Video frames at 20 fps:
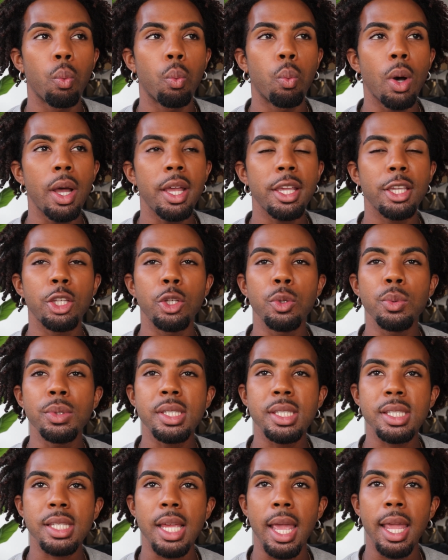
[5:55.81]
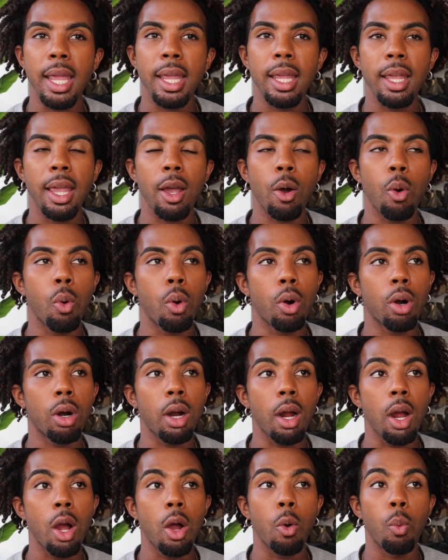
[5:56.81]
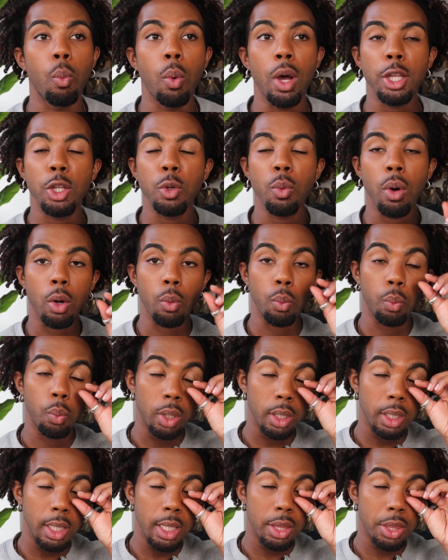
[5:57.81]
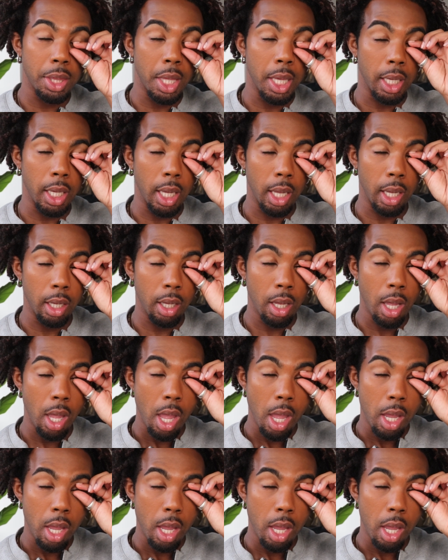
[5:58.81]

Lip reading: what you say or what you are really thinking,